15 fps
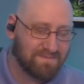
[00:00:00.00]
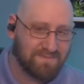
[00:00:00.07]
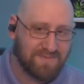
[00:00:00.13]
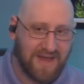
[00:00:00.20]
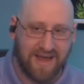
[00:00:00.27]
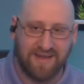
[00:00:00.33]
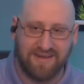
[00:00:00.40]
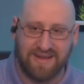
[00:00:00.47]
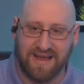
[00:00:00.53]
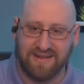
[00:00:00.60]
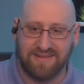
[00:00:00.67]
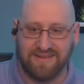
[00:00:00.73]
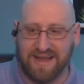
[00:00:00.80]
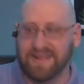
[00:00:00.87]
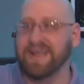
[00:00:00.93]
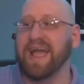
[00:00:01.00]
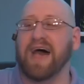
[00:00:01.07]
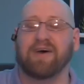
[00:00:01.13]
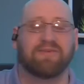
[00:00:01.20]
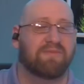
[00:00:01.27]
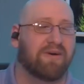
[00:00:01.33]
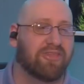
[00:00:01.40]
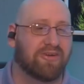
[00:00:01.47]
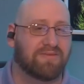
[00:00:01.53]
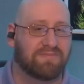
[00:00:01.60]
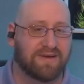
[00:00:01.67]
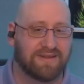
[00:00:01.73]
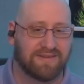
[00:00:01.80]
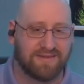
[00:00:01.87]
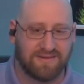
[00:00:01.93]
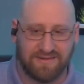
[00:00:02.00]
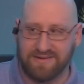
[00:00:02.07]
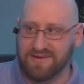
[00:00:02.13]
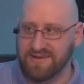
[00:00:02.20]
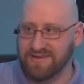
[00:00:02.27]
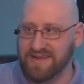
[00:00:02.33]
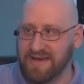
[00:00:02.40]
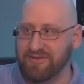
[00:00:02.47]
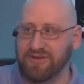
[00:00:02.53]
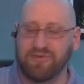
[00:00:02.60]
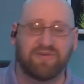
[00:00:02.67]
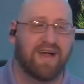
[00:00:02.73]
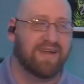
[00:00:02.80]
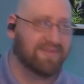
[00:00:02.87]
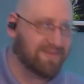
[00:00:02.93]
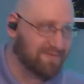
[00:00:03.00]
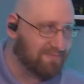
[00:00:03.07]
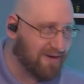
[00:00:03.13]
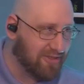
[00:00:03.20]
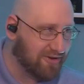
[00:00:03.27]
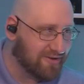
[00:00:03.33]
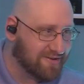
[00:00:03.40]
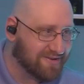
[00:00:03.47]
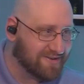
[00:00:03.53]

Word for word: Not, not, not the cow's mother, but Devin Nunes' mother.